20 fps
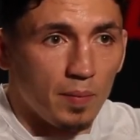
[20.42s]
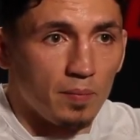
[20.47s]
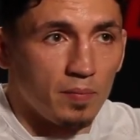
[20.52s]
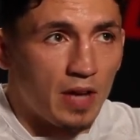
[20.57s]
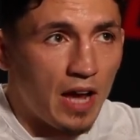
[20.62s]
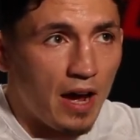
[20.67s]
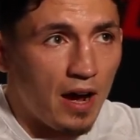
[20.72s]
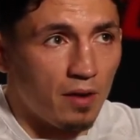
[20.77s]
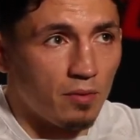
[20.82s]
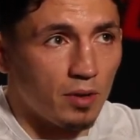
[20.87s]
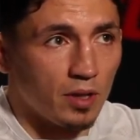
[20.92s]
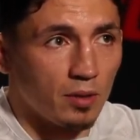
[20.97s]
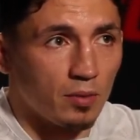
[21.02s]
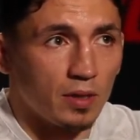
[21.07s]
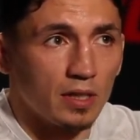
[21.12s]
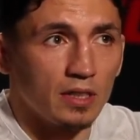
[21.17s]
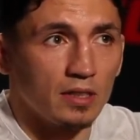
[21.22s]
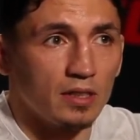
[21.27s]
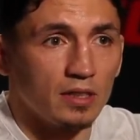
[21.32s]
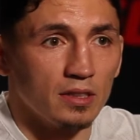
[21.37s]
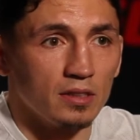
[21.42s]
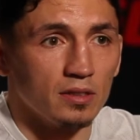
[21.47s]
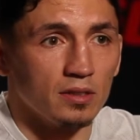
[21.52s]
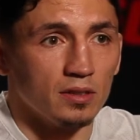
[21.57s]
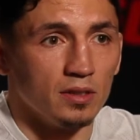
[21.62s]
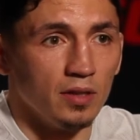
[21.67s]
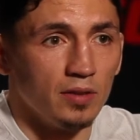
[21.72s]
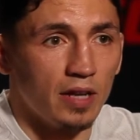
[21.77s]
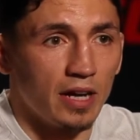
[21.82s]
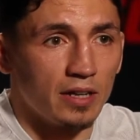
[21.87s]
Yeah, I really wanted to
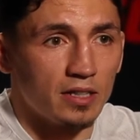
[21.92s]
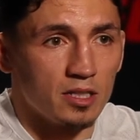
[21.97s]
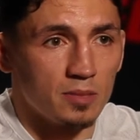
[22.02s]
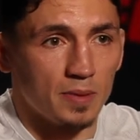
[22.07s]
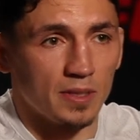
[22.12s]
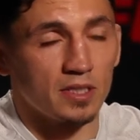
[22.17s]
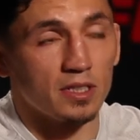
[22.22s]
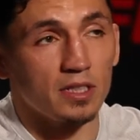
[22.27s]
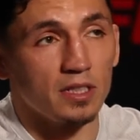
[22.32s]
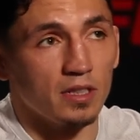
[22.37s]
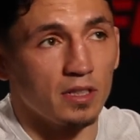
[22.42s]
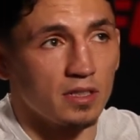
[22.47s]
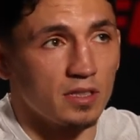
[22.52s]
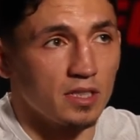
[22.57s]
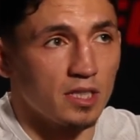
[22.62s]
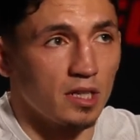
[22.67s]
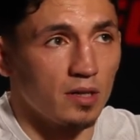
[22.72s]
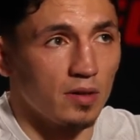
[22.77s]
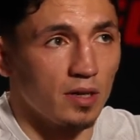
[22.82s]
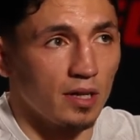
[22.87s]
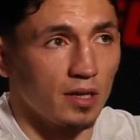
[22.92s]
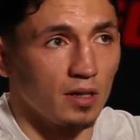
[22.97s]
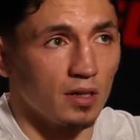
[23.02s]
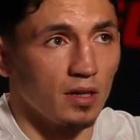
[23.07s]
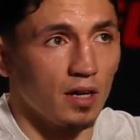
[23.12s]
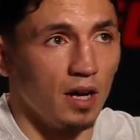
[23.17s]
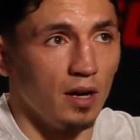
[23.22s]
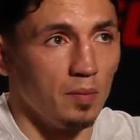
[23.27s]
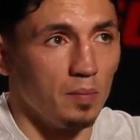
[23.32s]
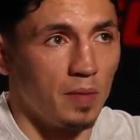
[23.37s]
do that, especially considering
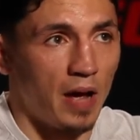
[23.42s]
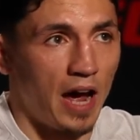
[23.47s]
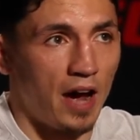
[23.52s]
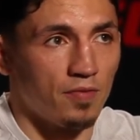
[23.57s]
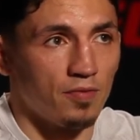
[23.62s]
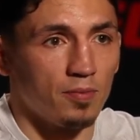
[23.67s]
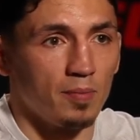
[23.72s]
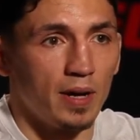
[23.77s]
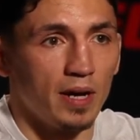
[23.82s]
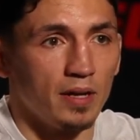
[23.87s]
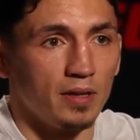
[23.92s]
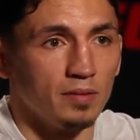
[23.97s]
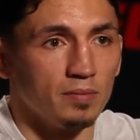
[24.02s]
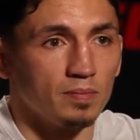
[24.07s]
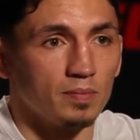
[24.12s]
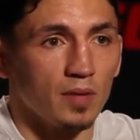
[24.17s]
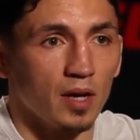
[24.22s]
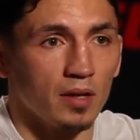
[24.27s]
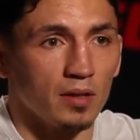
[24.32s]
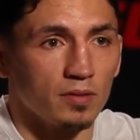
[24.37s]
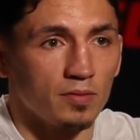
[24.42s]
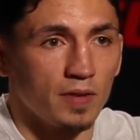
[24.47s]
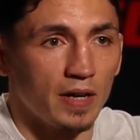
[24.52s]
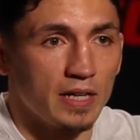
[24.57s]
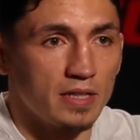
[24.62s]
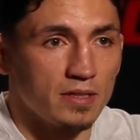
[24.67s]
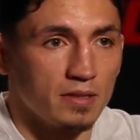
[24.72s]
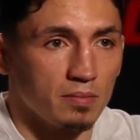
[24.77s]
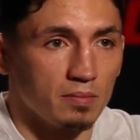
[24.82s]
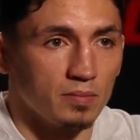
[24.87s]
half of my other
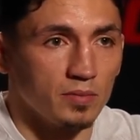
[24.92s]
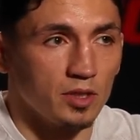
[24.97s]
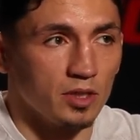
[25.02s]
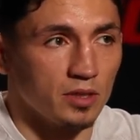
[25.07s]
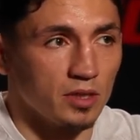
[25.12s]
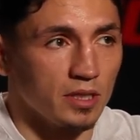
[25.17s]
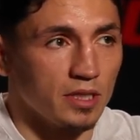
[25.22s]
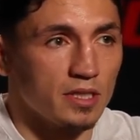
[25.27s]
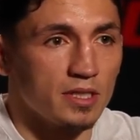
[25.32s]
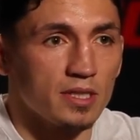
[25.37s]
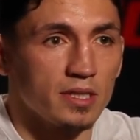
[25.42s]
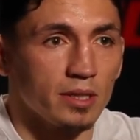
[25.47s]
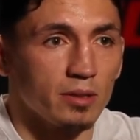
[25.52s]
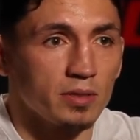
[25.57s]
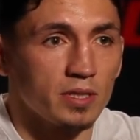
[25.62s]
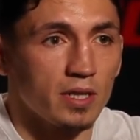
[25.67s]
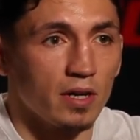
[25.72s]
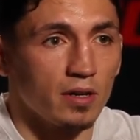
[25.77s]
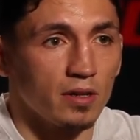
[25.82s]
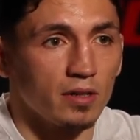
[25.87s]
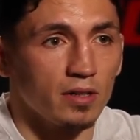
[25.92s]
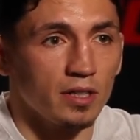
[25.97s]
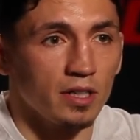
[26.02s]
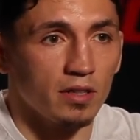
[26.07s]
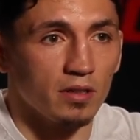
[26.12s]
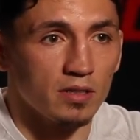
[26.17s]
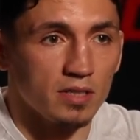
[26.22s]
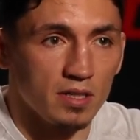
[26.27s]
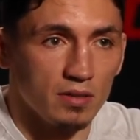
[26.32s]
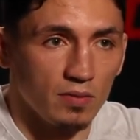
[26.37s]
fights, I'm usually a slow starter and you
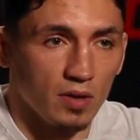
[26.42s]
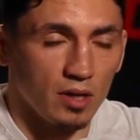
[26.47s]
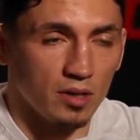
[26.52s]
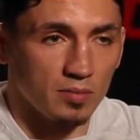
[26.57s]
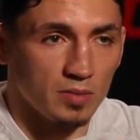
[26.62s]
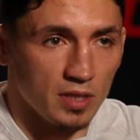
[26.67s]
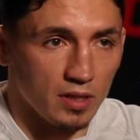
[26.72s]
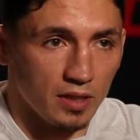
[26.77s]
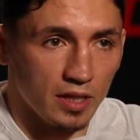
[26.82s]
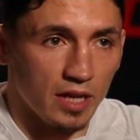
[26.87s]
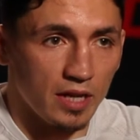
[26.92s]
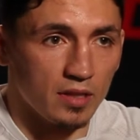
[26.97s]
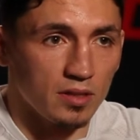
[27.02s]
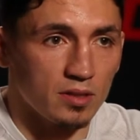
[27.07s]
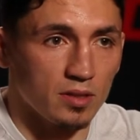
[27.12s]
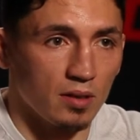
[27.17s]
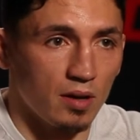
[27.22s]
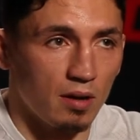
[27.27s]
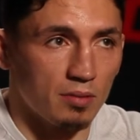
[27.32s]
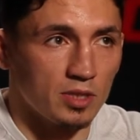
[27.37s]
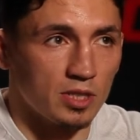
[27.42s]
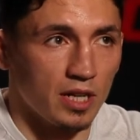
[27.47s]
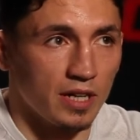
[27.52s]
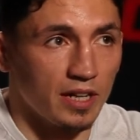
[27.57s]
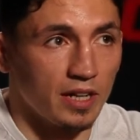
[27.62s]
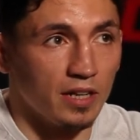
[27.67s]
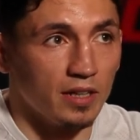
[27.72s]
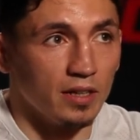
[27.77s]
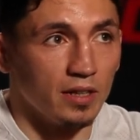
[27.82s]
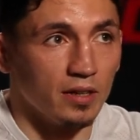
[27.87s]
don't see volume till the end. So I was trying to
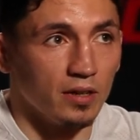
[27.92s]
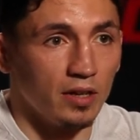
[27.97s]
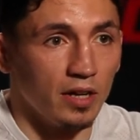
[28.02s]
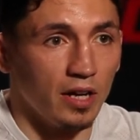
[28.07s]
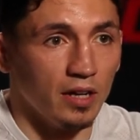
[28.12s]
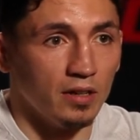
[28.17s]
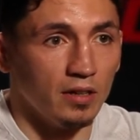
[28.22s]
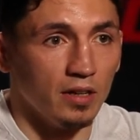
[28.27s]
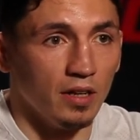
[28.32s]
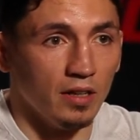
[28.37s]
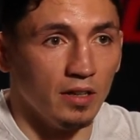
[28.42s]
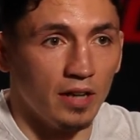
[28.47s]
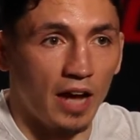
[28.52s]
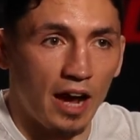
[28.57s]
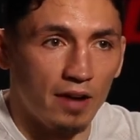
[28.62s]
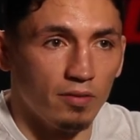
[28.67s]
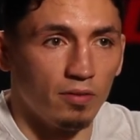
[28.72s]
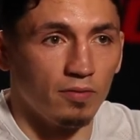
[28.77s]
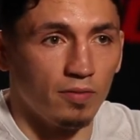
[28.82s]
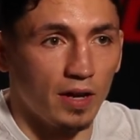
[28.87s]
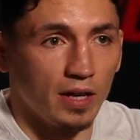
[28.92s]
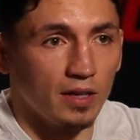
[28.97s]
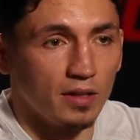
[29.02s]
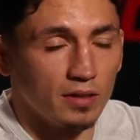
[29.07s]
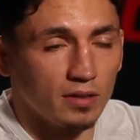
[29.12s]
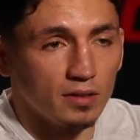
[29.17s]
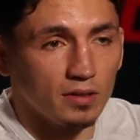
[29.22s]
get in there and have a fight.